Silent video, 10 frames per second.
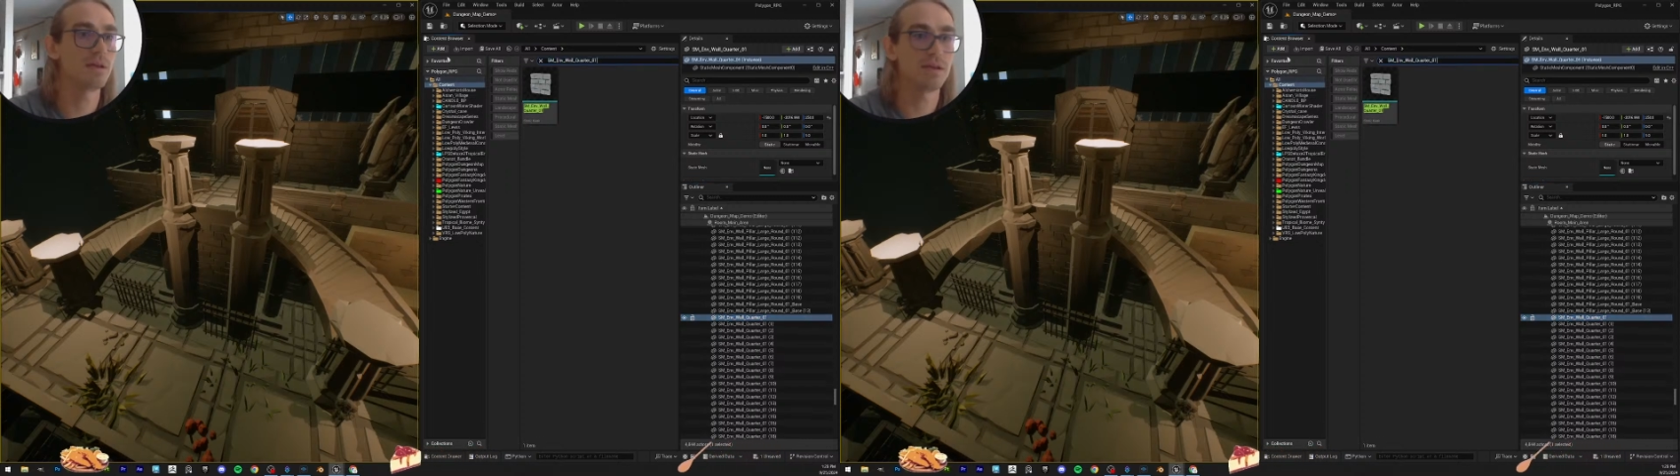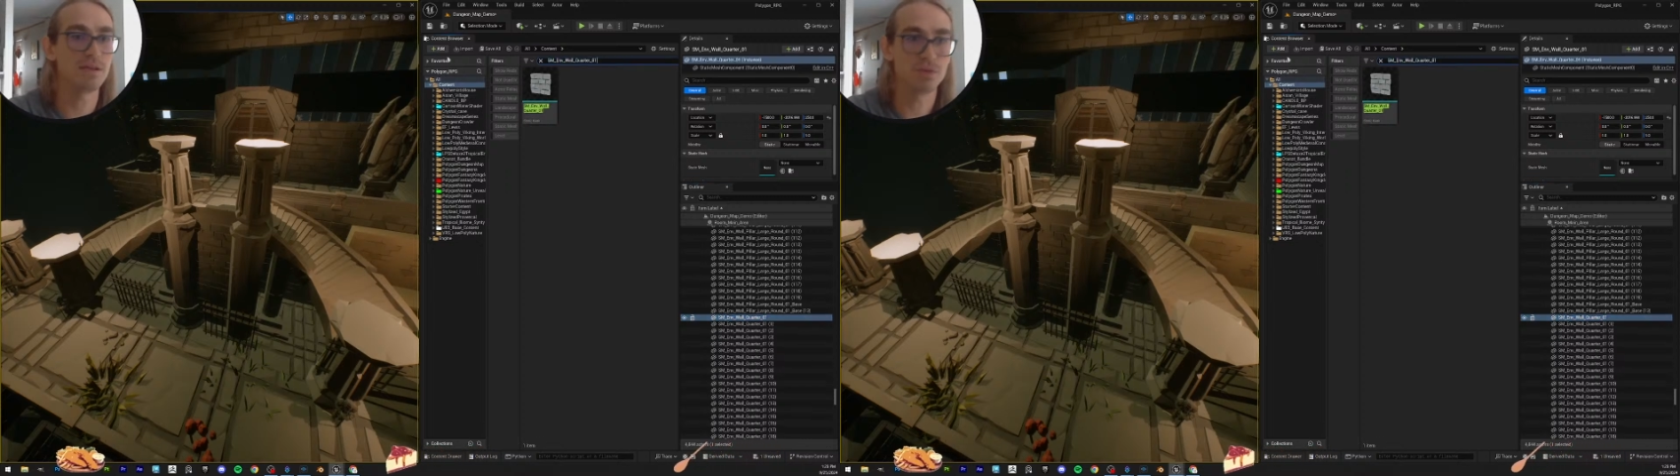
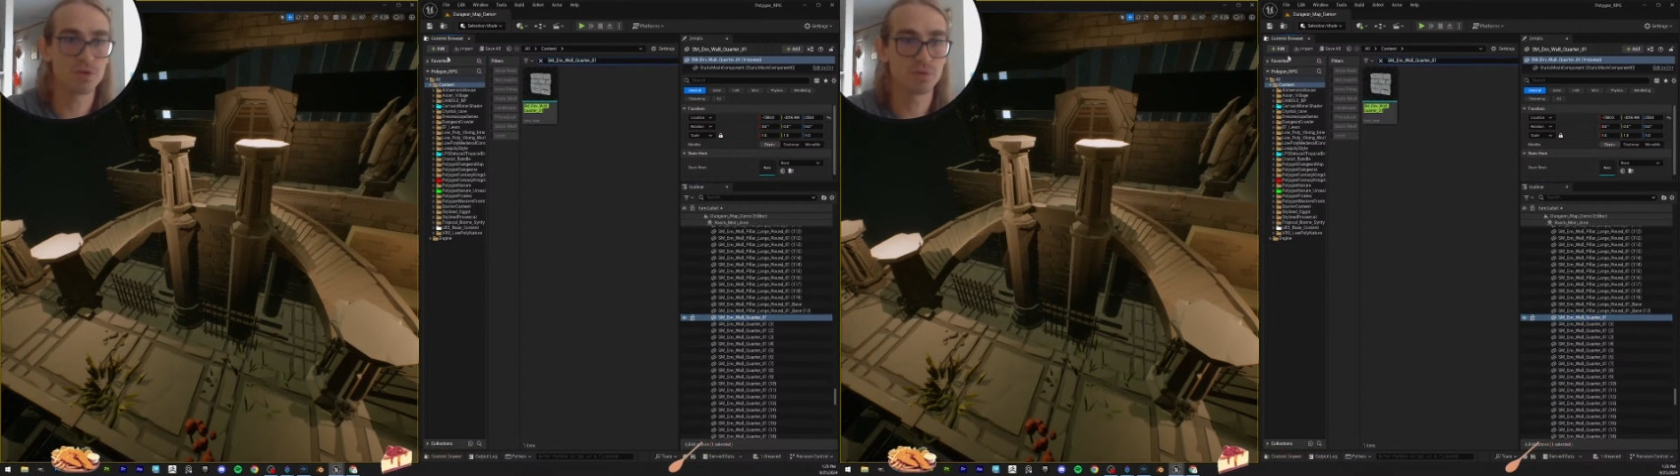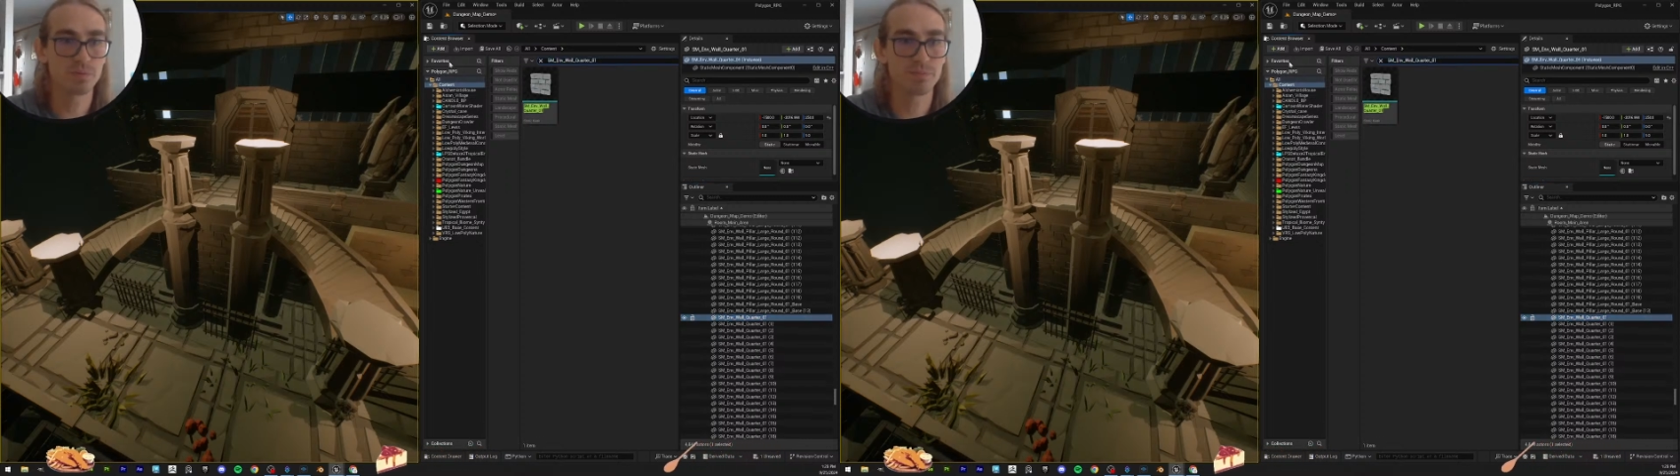you
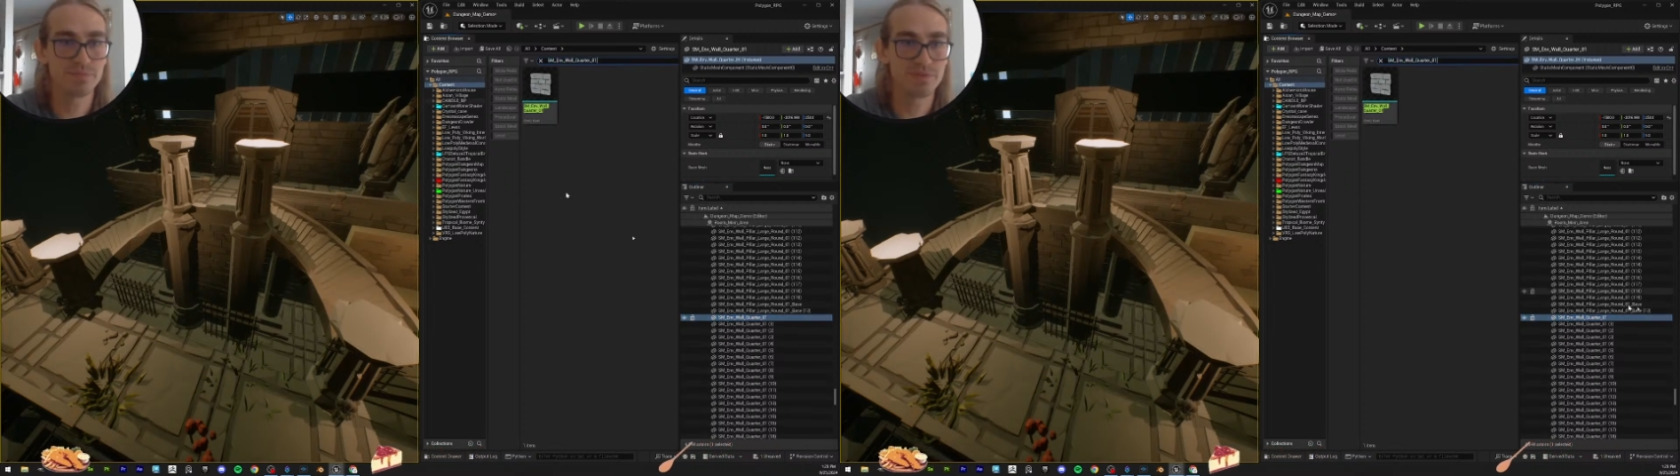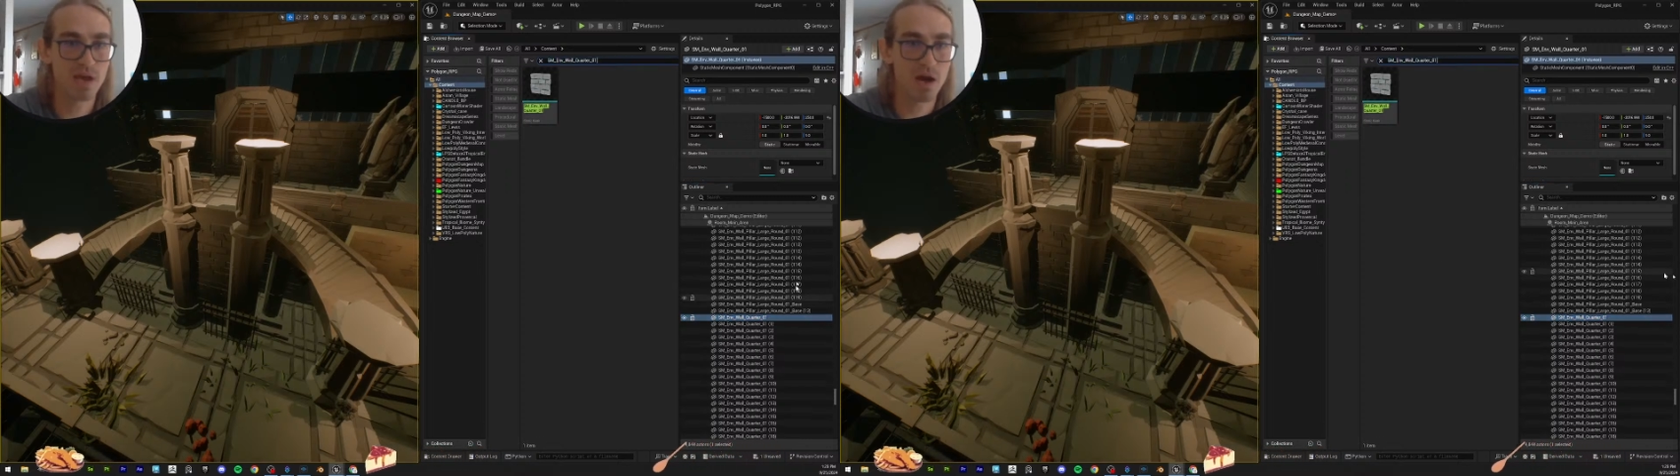should
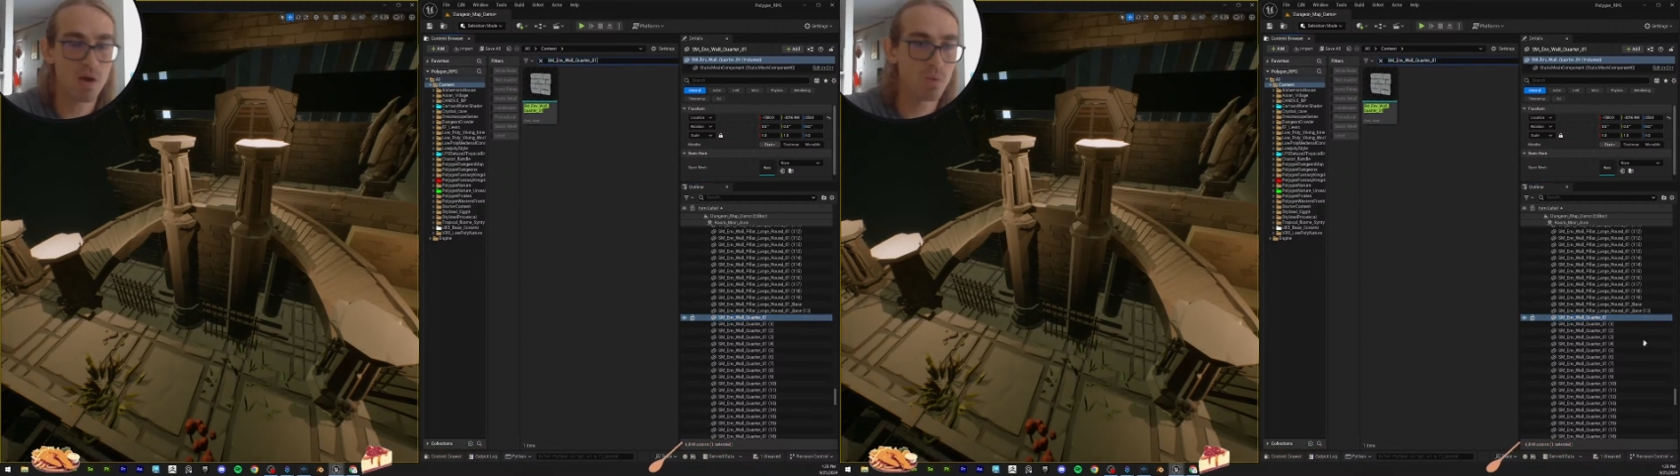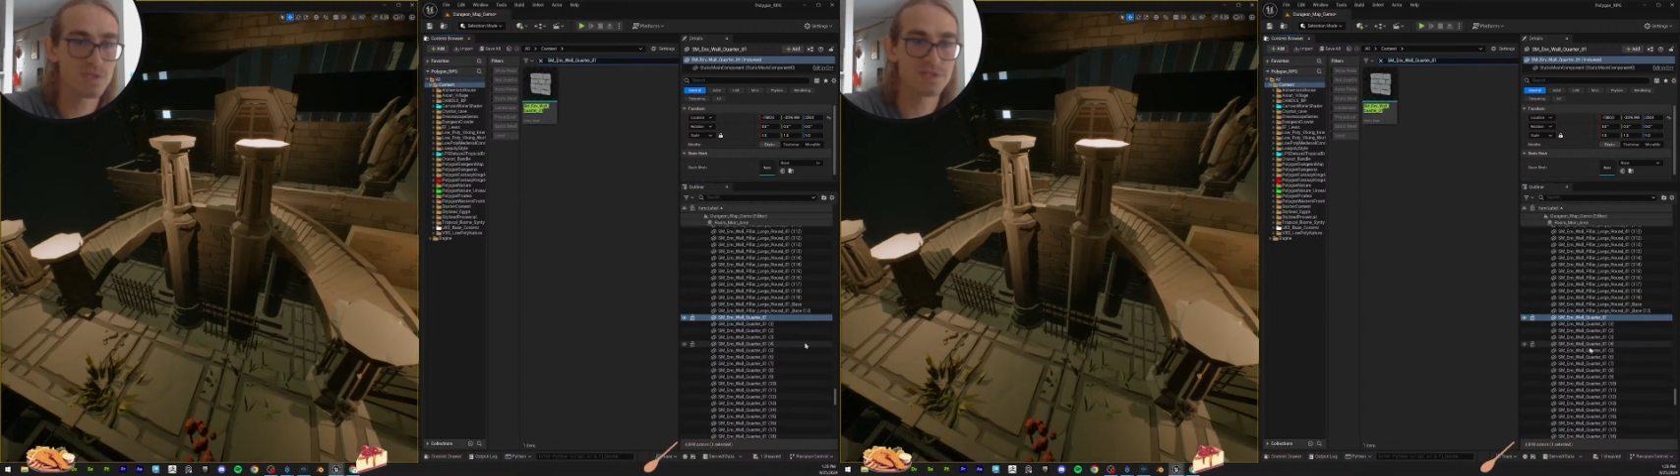
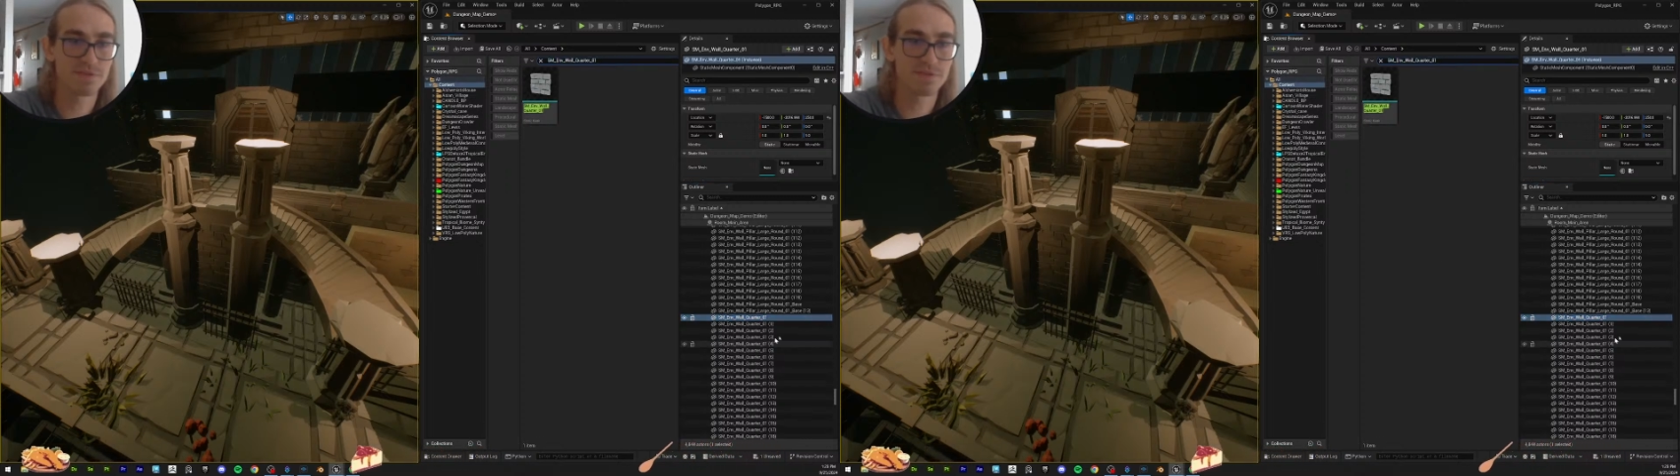always